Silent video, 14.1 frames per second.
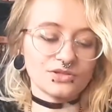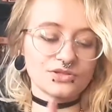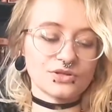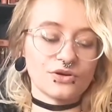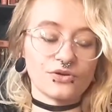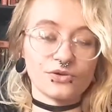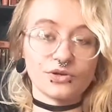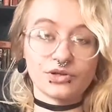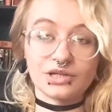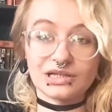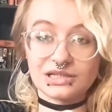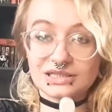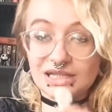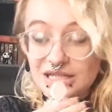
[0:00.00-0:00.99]
So you're
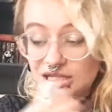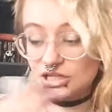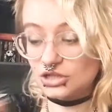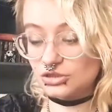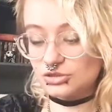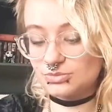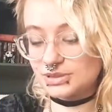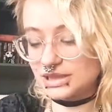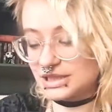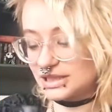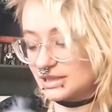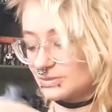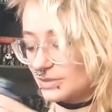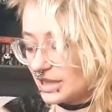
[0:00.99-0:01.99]
going to take your
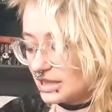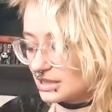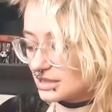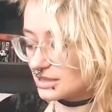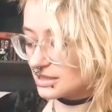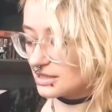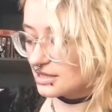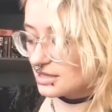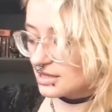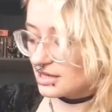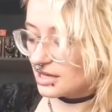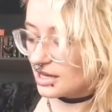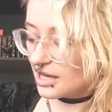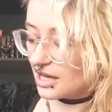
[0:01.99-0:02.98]
black paint
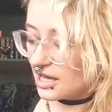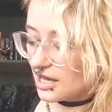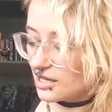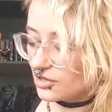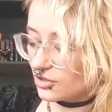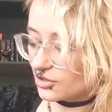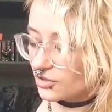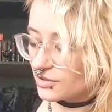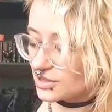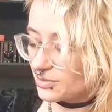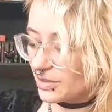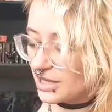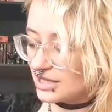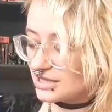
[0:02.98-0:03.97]
and you're going
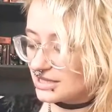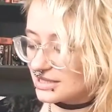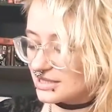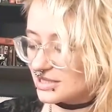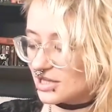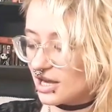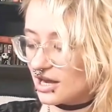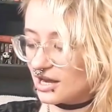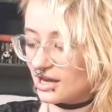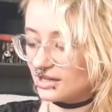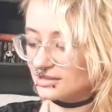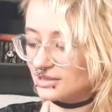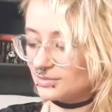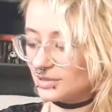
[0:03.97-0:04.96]
to paint it
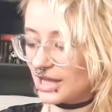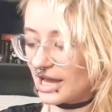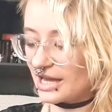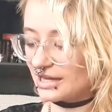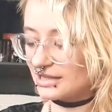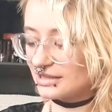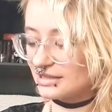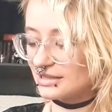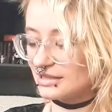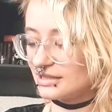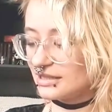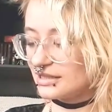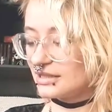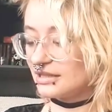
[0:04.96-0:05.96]
solid black.
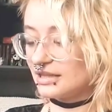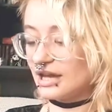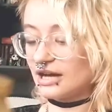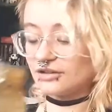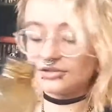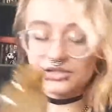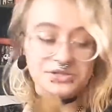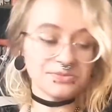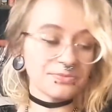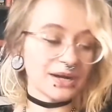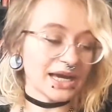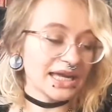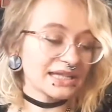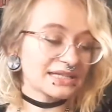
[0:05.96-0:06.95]
Now this
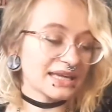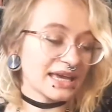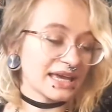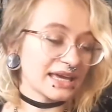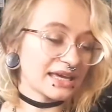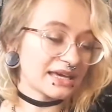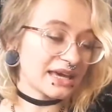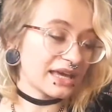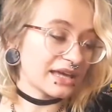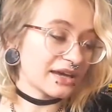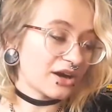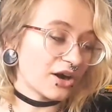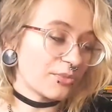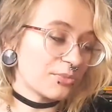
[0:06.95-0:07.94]
might take
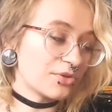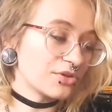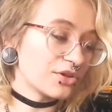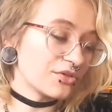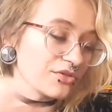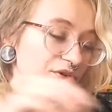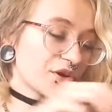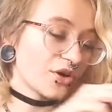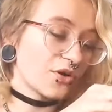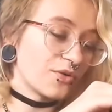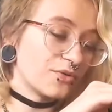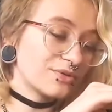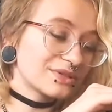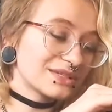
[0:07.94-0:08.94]
a couple of
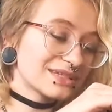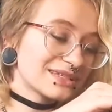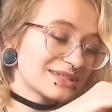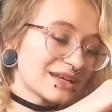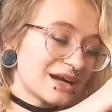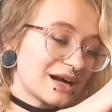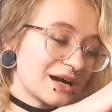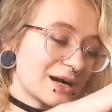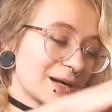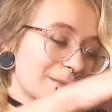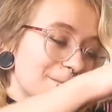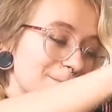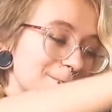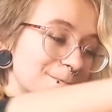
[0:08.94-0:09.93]
coats.
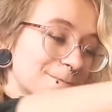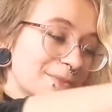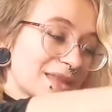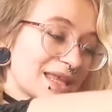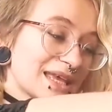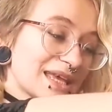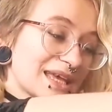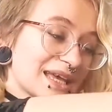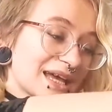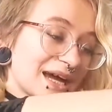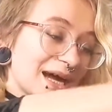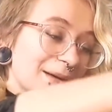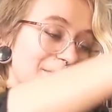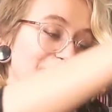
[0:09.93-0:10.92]
I'm
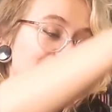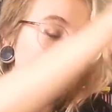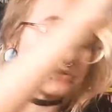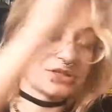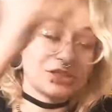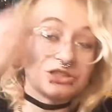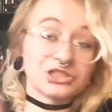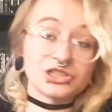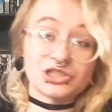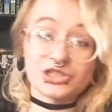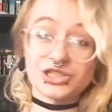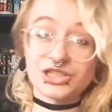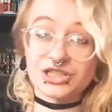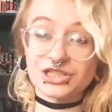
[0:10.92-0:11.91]
not really
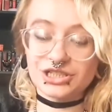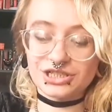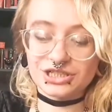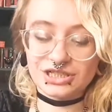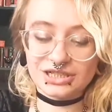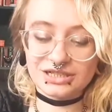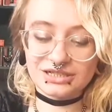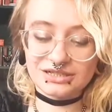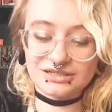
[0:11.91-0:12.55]
sure